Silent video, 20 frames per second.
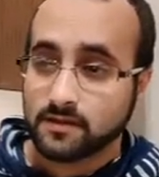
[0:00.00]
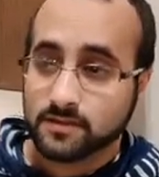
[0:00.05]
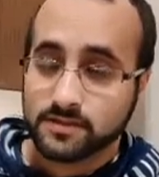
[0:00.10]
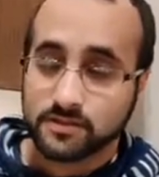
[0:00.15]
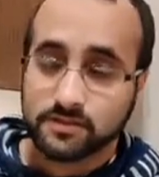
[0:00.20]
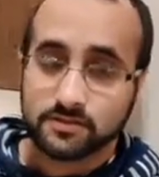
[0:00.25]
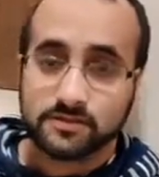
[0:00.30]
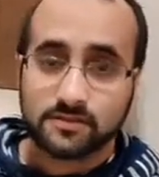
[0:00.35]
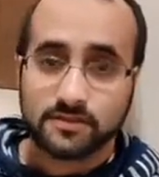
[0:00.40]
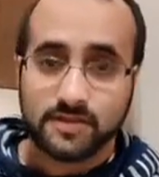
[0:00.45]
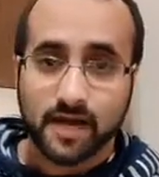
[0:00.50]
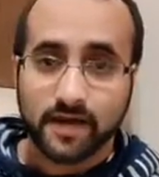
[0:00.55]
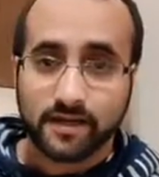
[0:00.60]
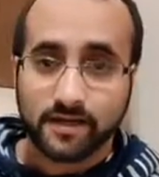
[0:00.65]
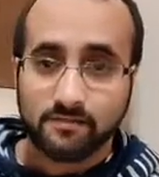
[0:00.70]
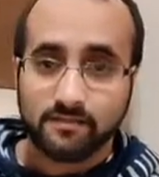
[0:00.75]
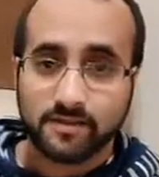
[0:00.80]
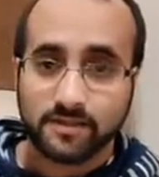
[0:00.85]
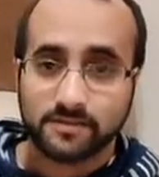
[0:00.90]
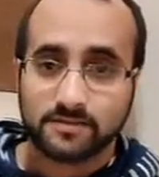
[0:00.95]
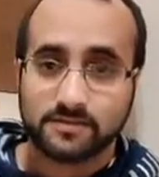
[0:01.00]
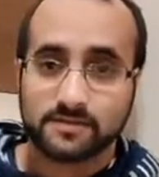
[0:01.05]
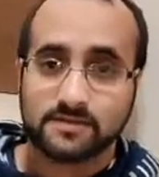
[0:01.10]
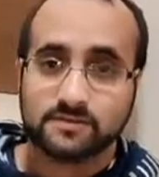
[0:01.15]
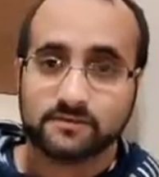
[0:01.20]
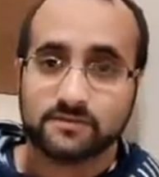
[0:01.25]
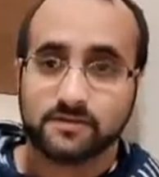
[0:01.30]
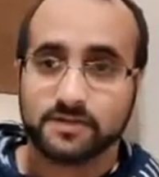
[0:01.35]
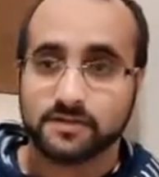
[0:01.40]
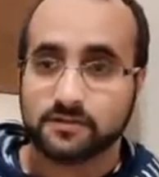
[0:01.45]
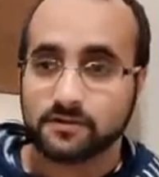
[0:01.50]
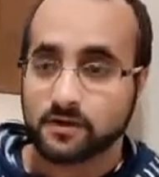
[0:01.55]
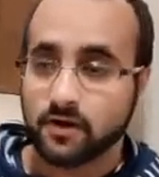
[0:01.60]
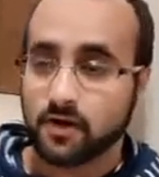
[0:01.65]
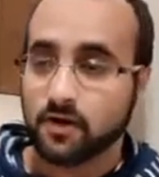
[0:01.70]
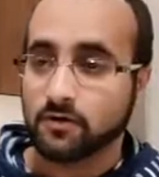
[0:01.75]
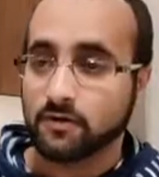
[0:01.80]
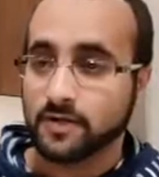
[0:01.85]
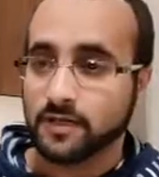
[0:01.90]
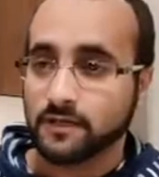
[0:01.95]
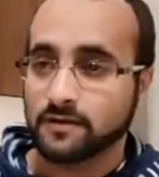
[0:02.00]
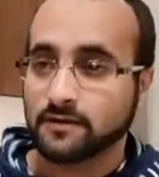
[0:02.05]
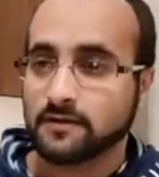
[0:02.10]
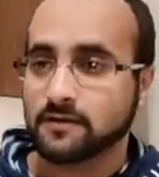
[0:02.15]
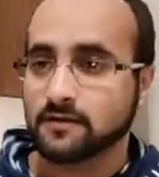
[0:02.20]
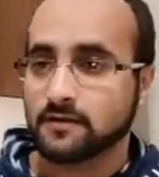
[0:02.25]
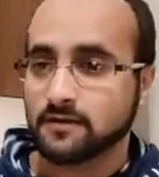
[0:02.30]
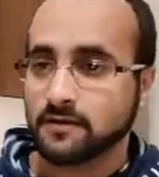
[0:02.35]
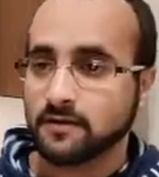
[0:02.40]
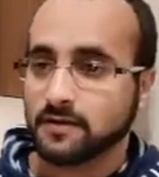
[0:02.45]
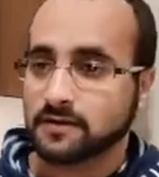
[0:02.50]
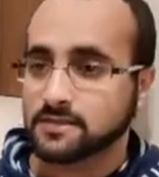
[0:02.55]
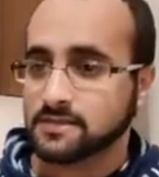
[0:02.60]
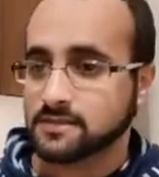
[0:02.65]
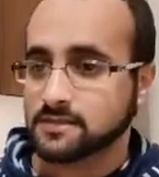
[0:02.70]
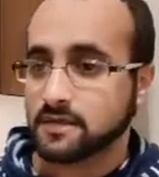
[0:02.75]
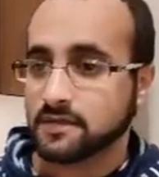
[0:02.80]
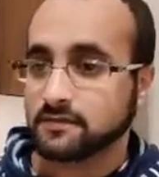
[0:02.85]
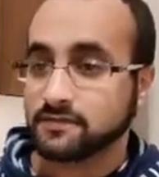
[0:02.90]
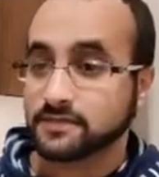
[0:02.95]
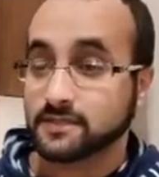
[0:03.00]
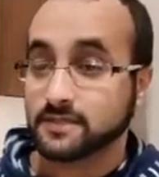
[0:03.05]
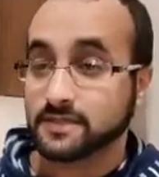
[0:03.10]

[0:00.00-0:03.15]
it's good to document where you're going and stuff.